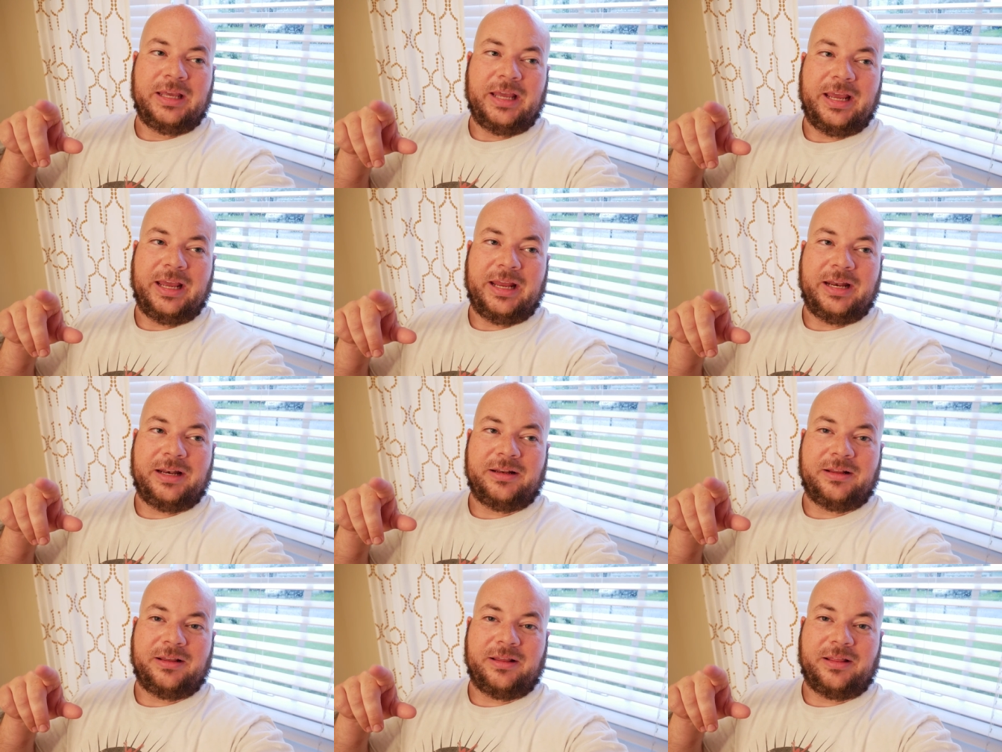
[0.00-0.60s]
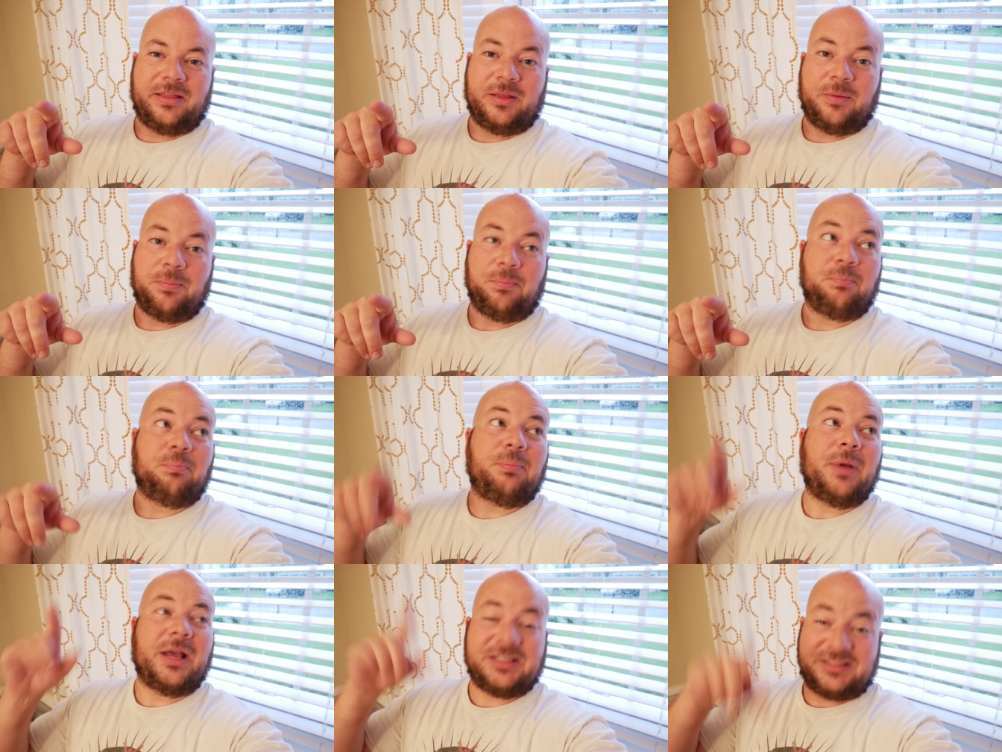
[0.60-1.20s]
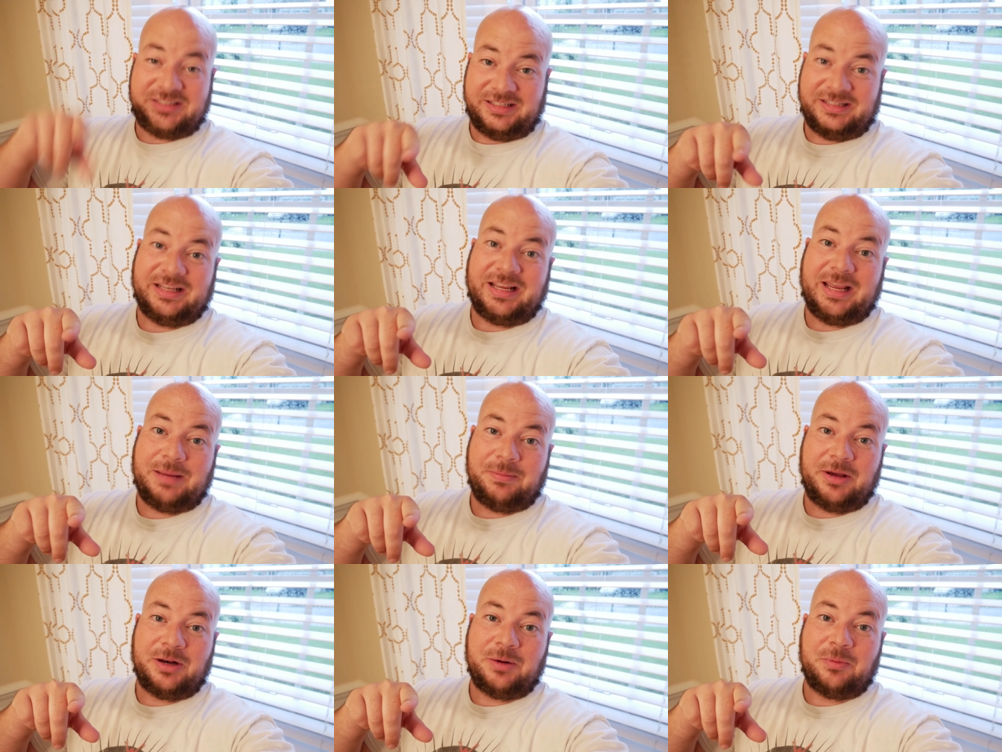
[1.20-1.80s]
And the best thing that
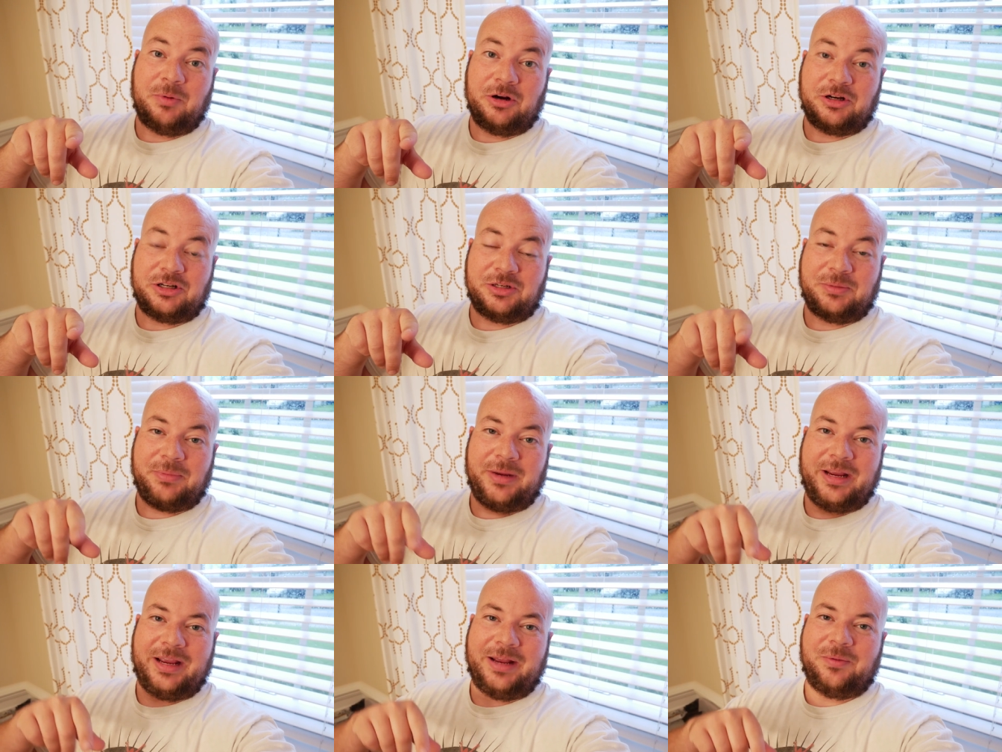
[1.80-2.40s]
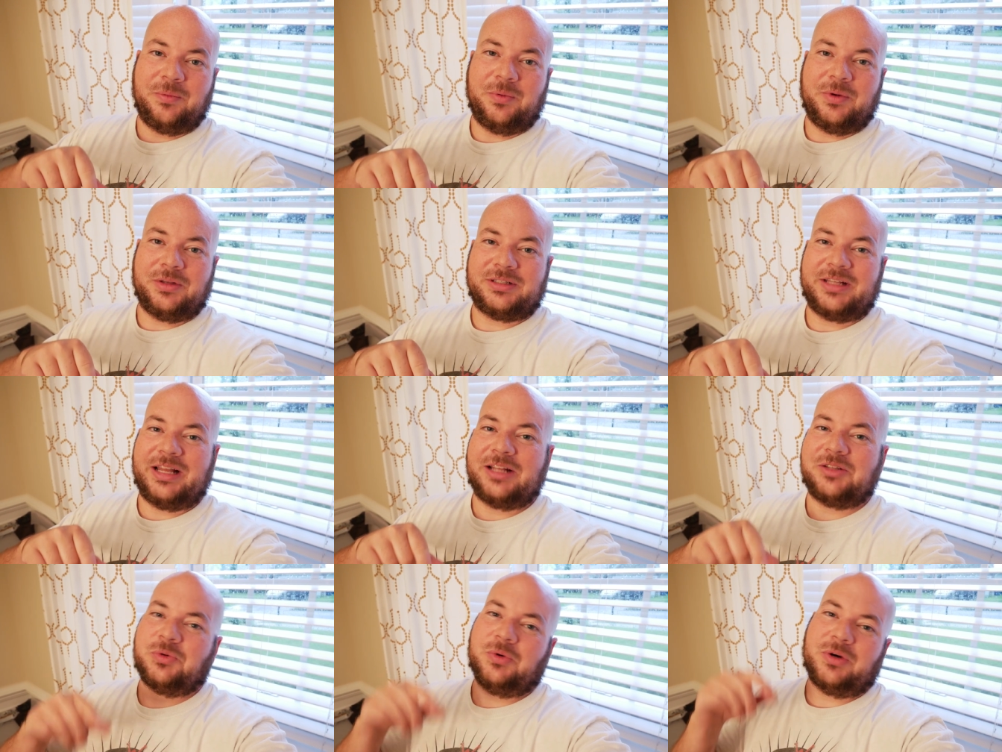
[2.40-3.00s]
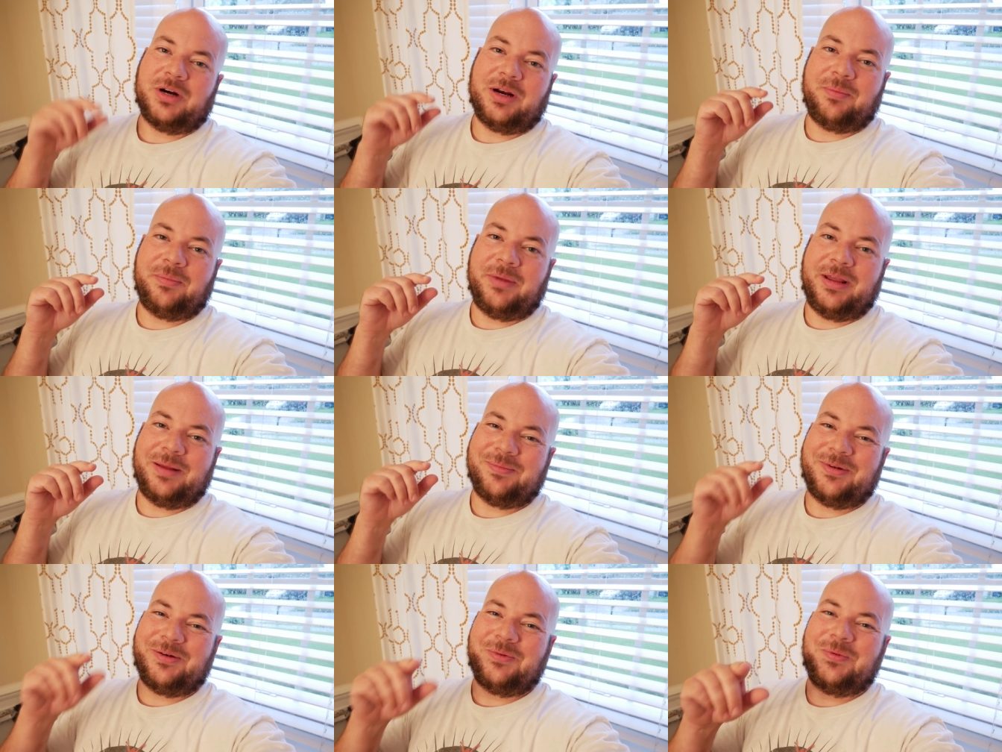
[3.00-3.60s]
came out of marching band was that's where I
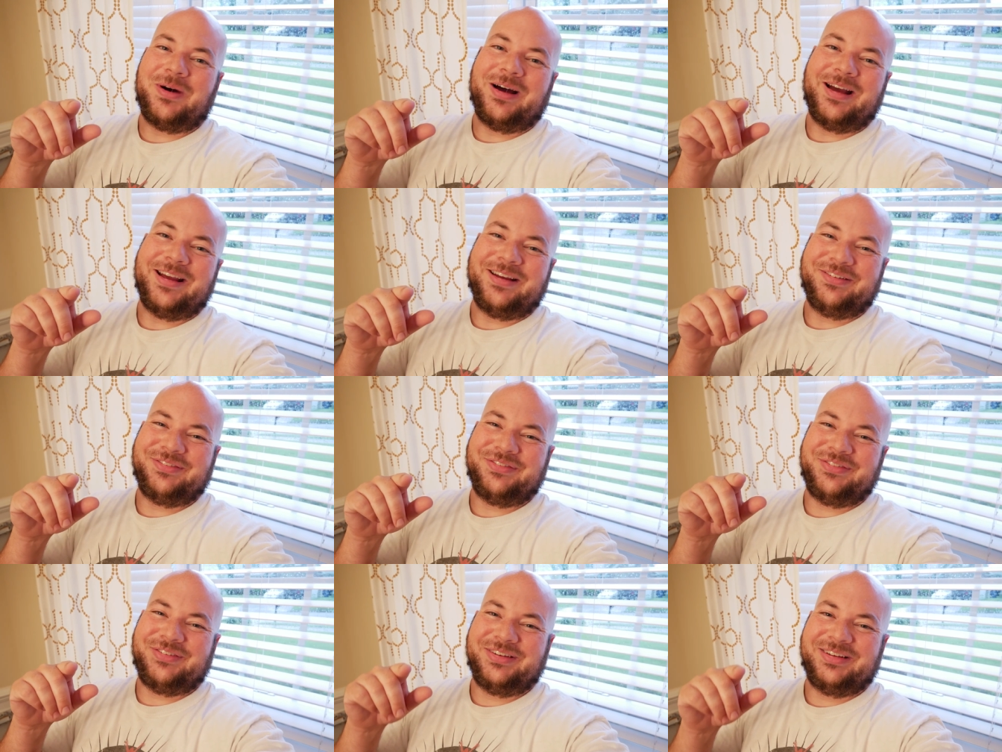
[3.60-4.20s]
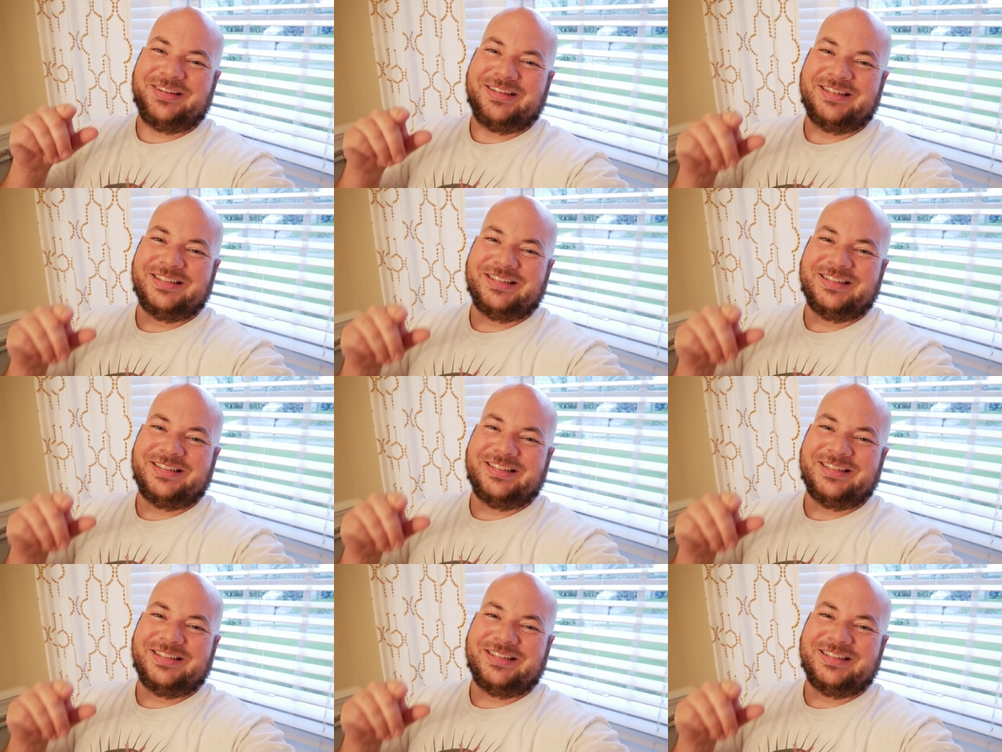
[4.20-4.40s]
met my wife.